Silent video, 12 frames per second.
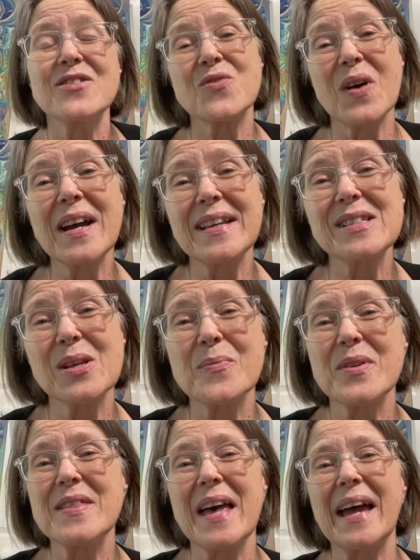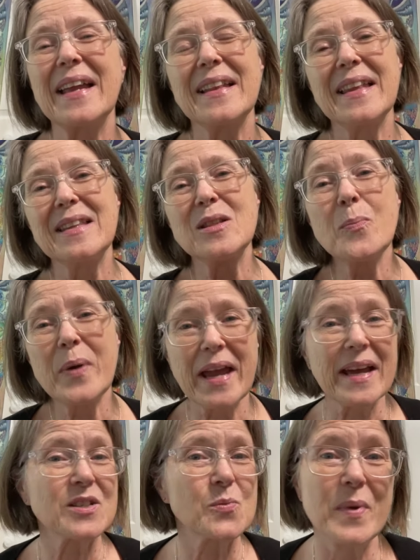at trying something that in the
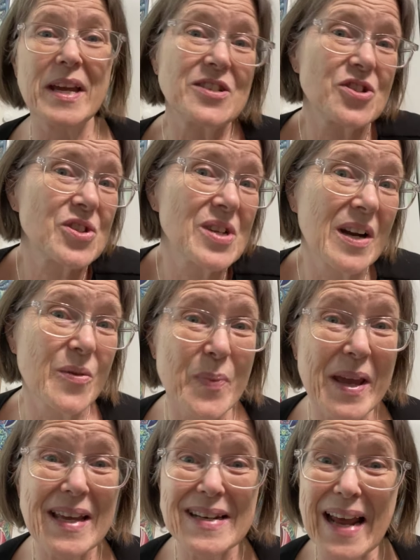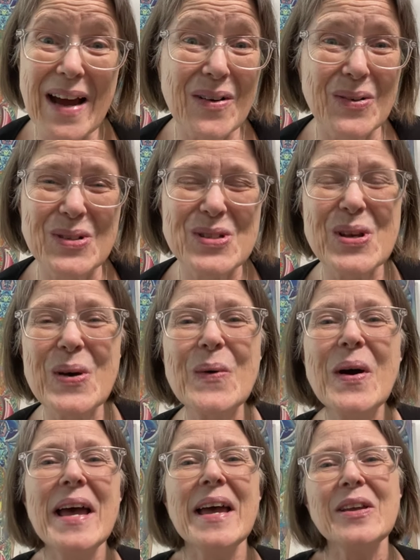past may just not have panned out.
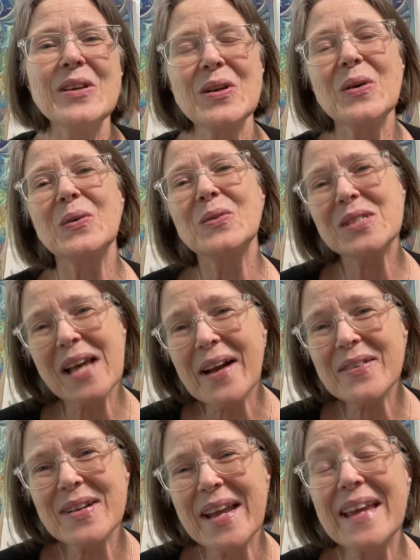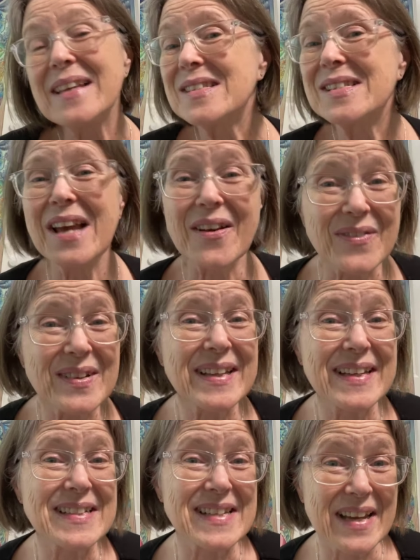So, you know, Saturday is
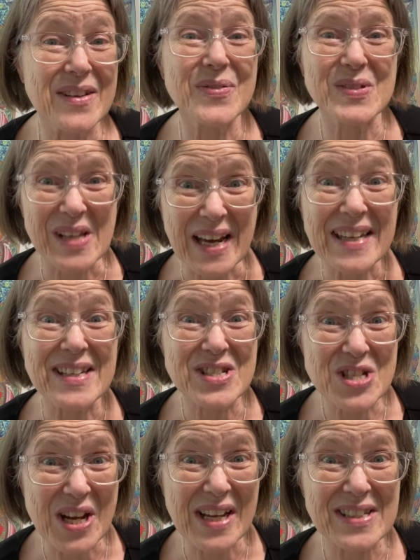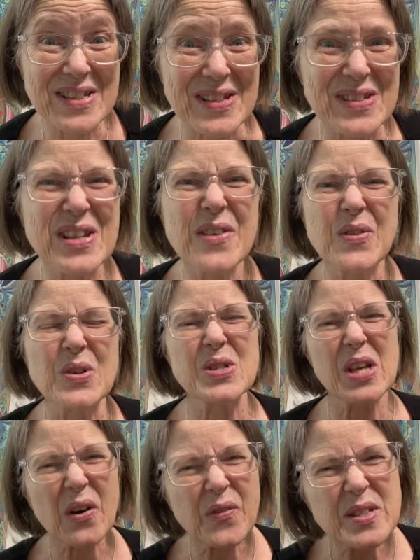definitely a day of second chances. Give
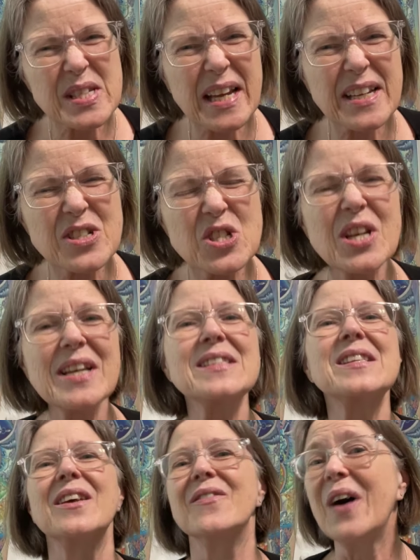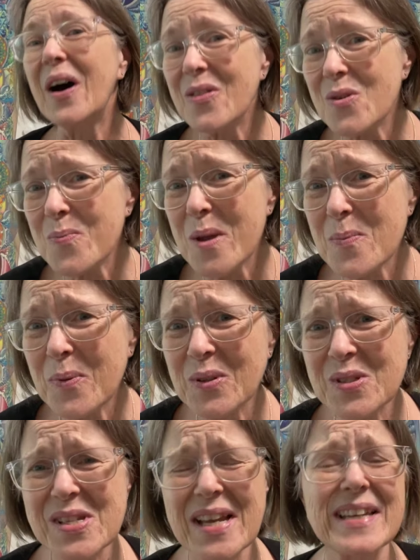yourself a second chance. Give other
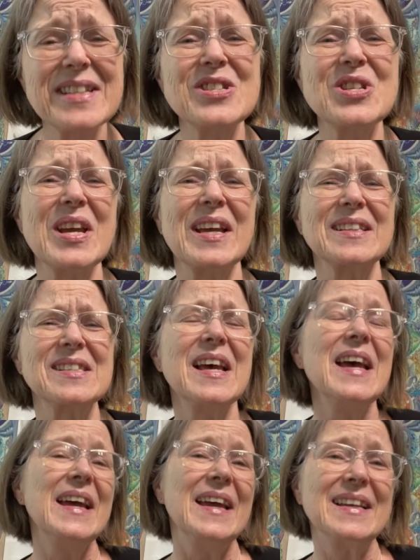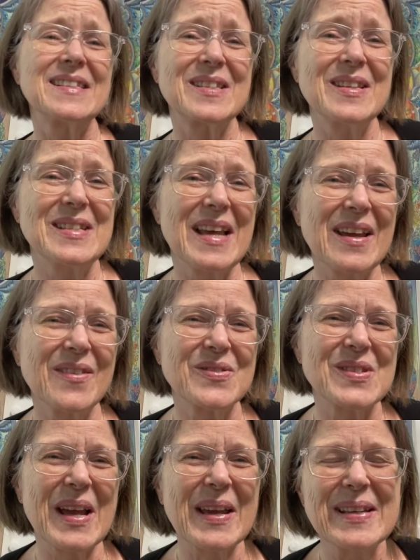people a second chance. It's the day
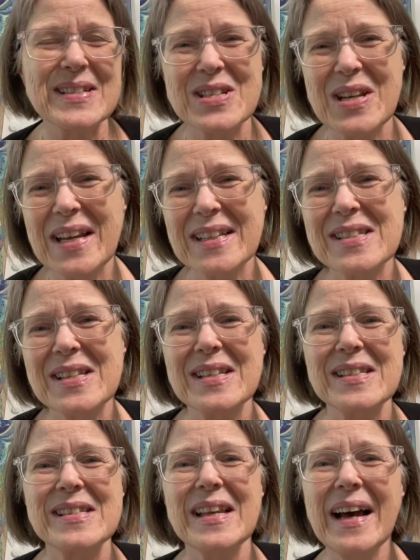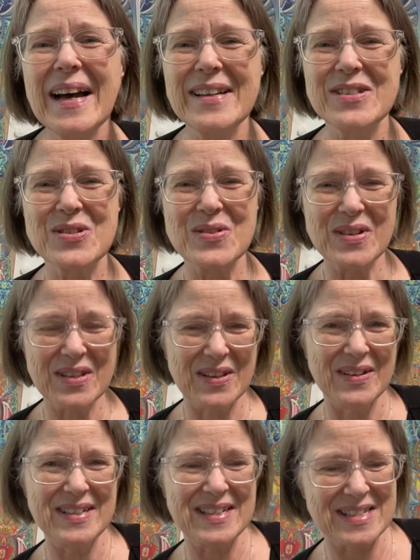of second chances. Hi,
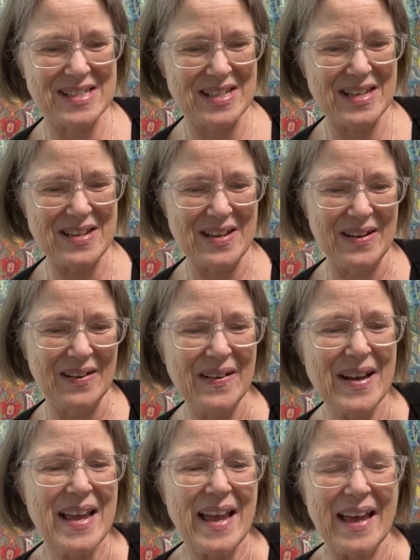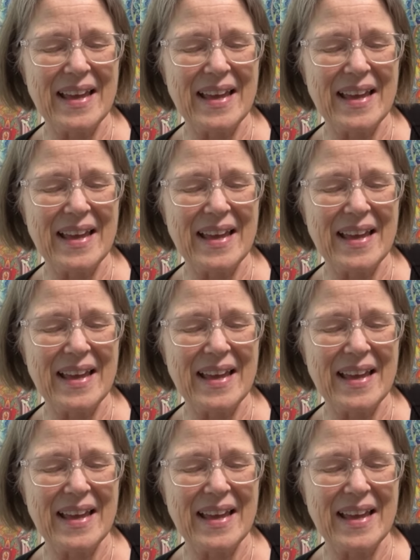Judith. Good to see you.